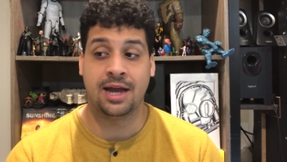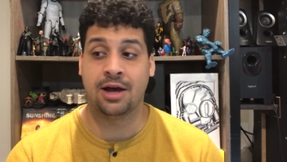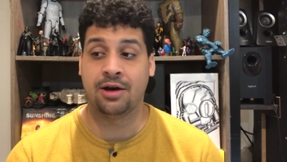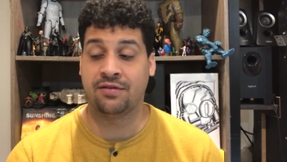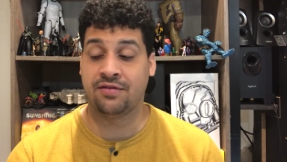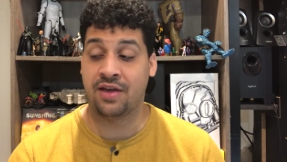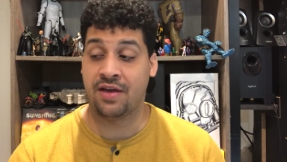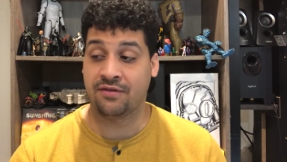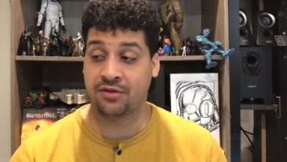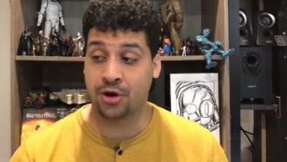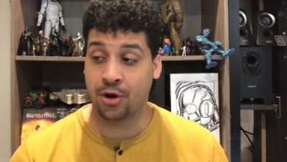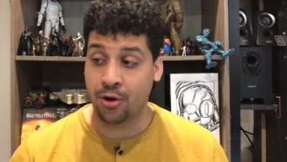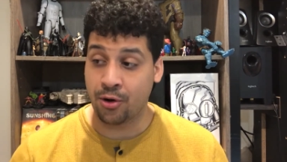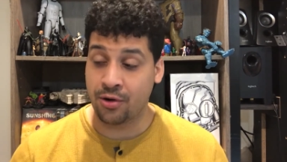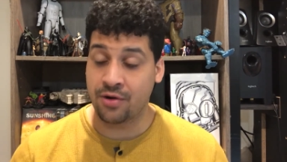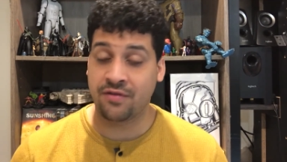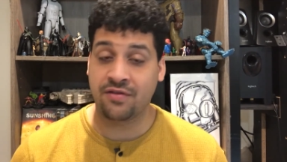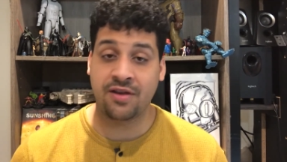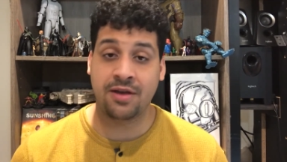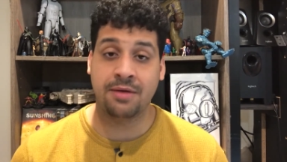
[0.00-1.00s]
Now, if you haven't
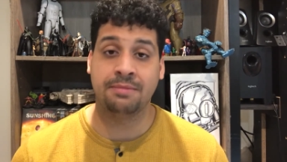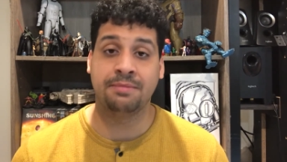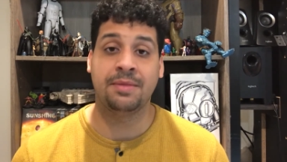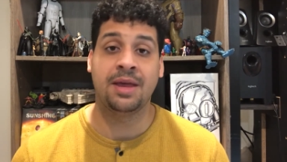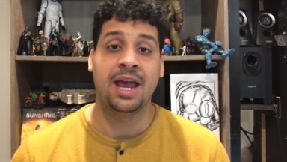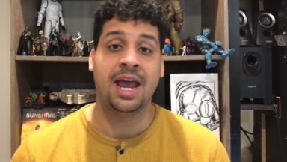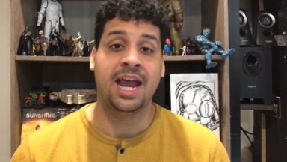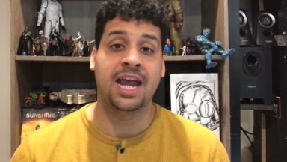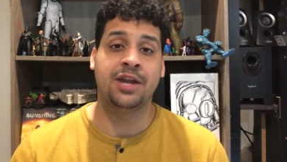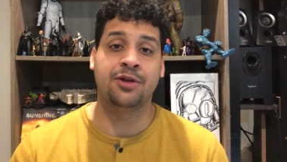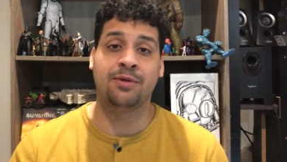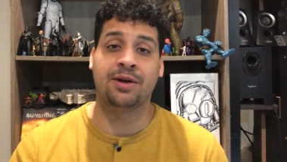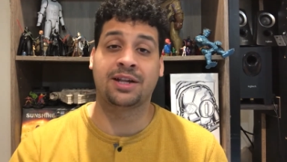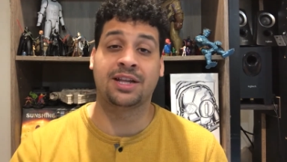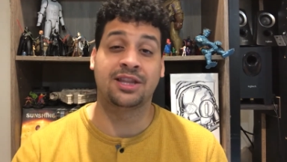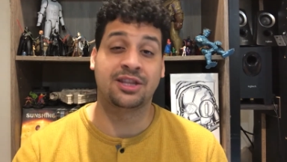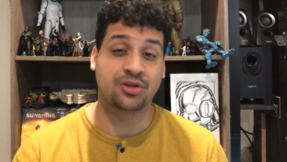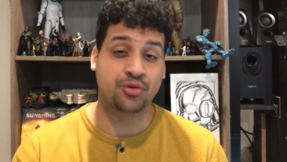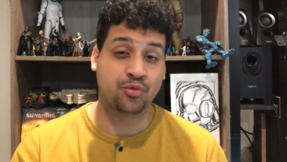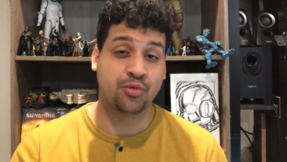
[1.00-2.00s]
heard of him, he
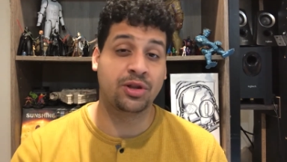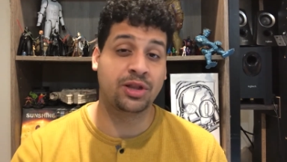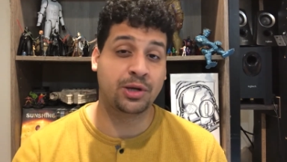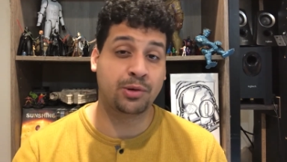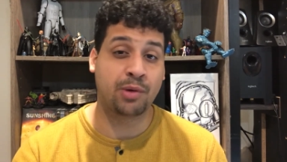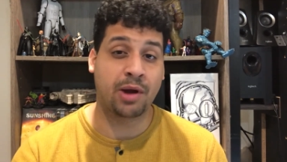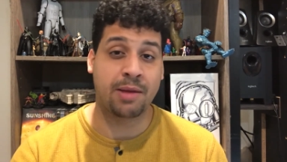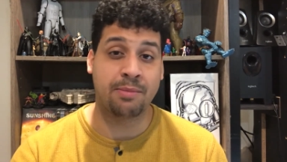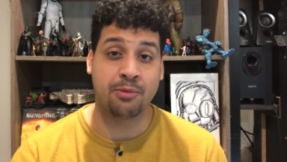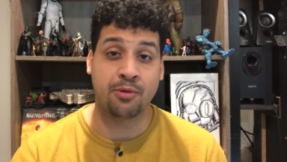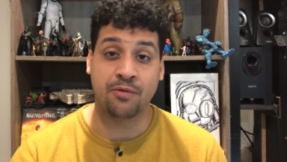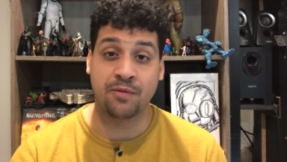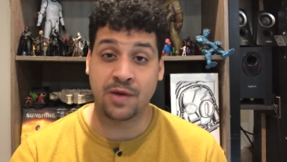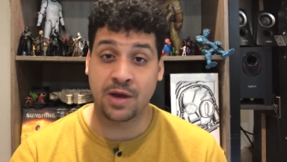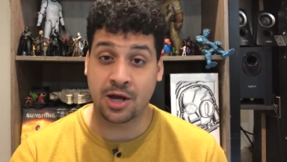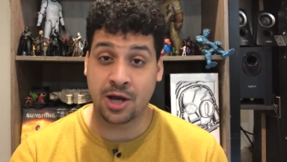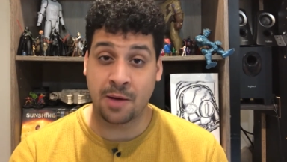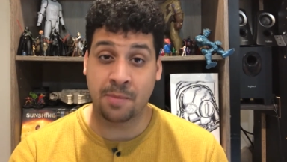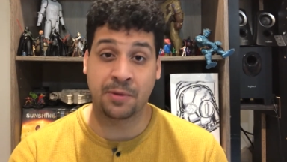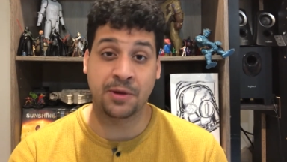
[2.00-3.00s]
directed this really great
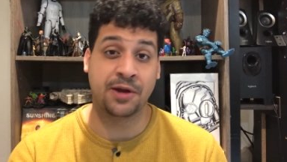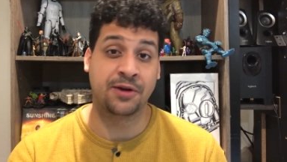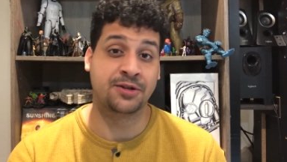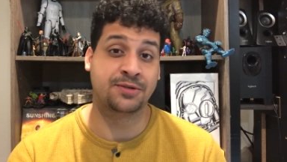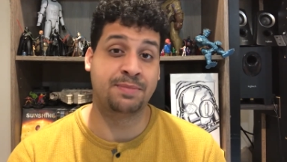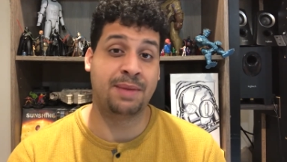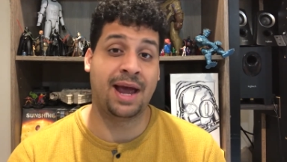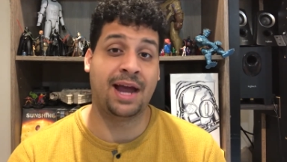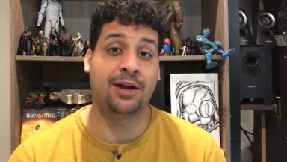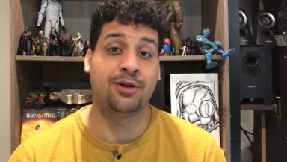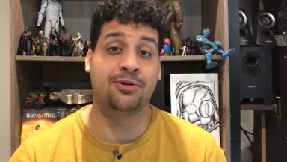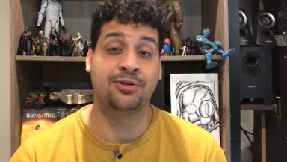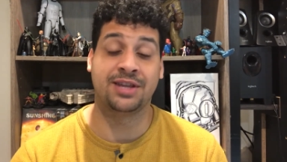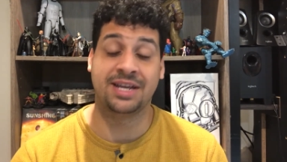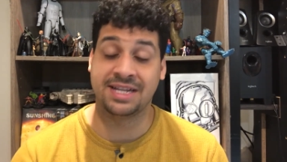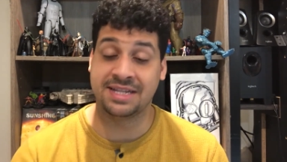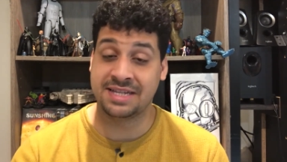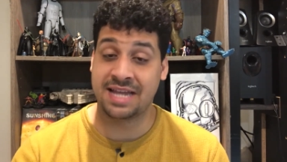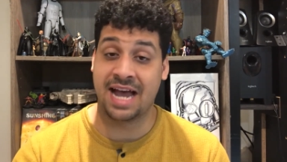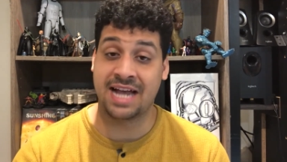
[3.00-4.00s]
movie a couple years back
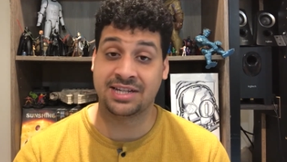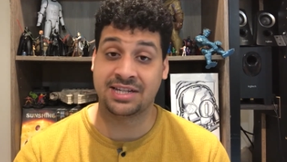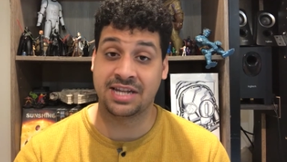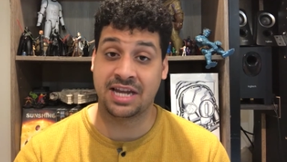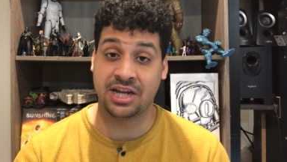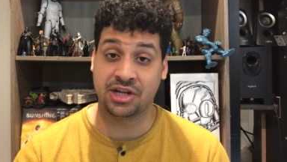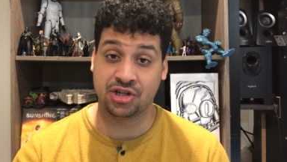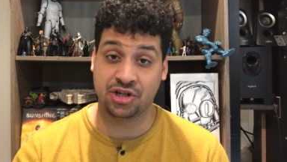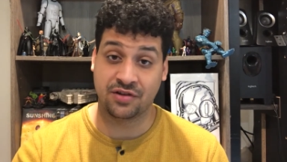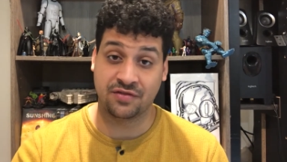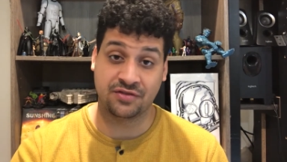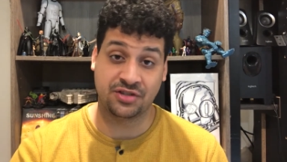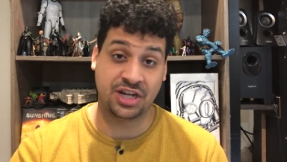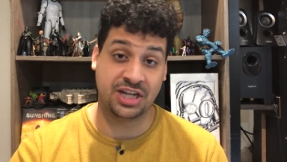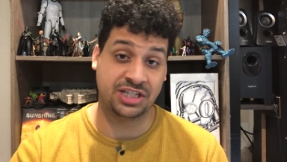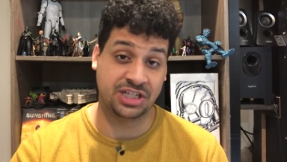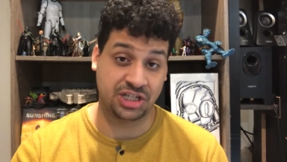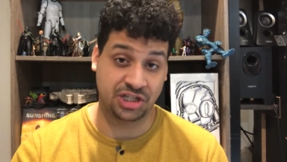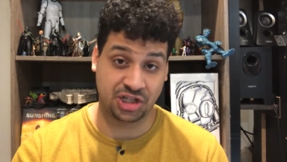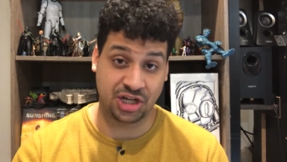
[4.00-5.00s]
called The Assassination of
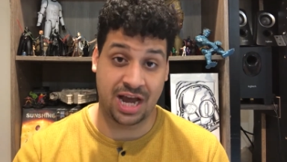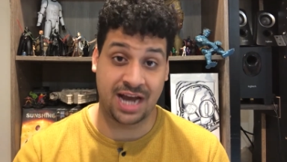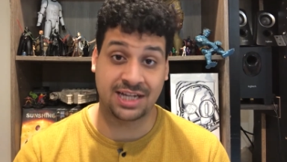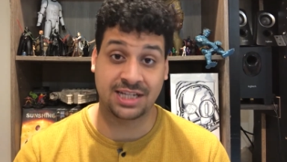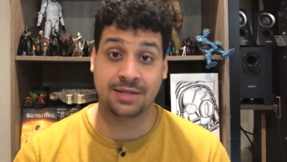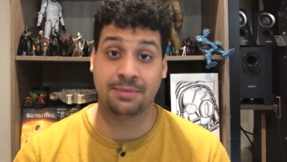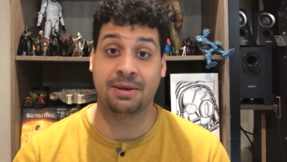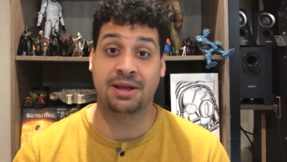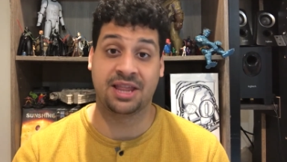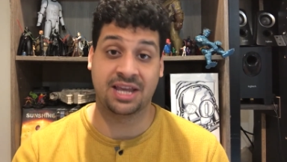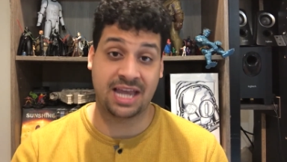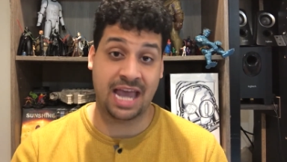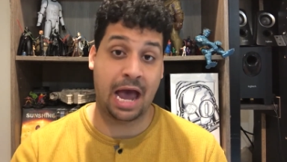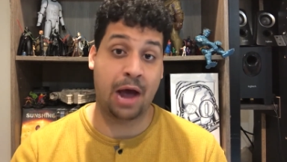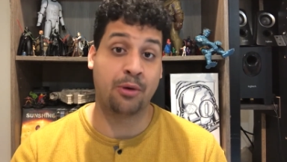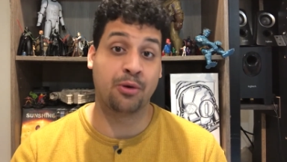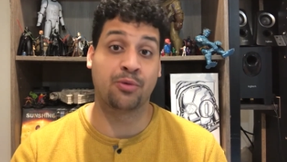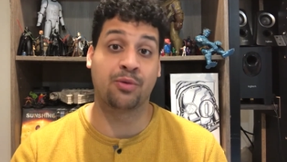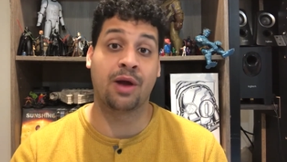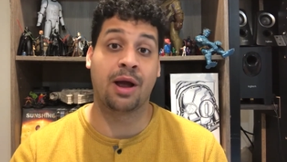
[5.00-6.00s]
Jesse Jackson by the
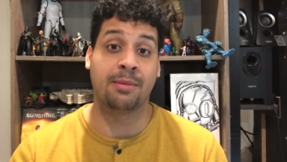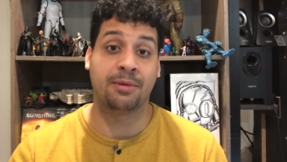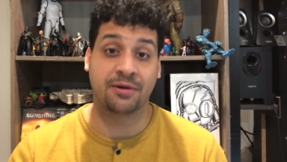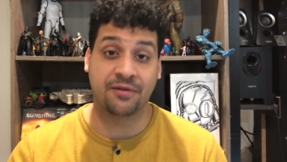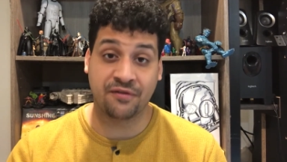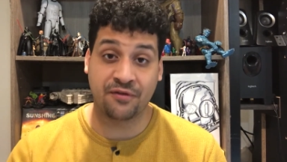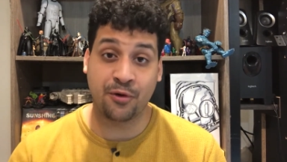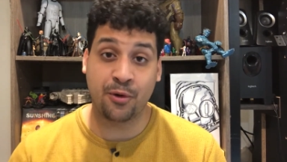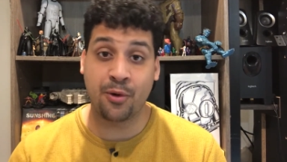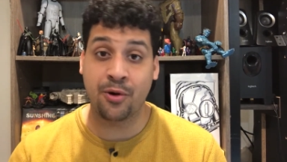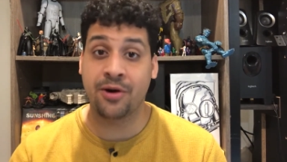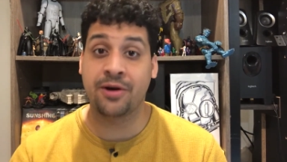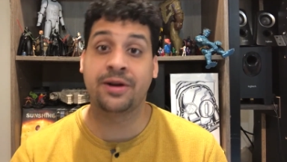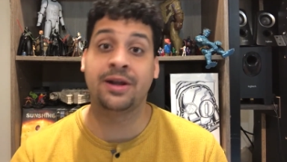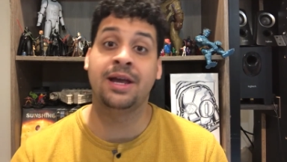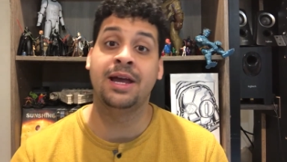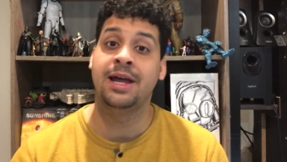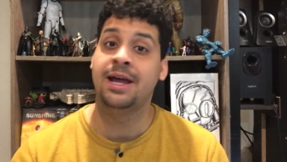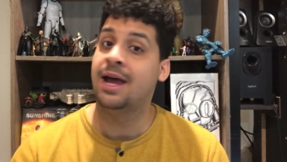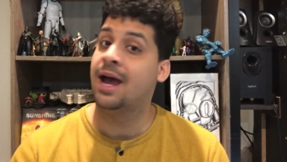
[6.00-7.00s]
coward Robert
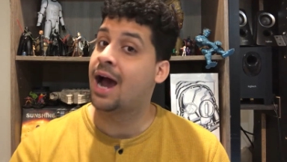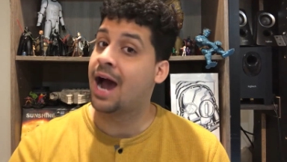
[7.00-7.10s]
Ford.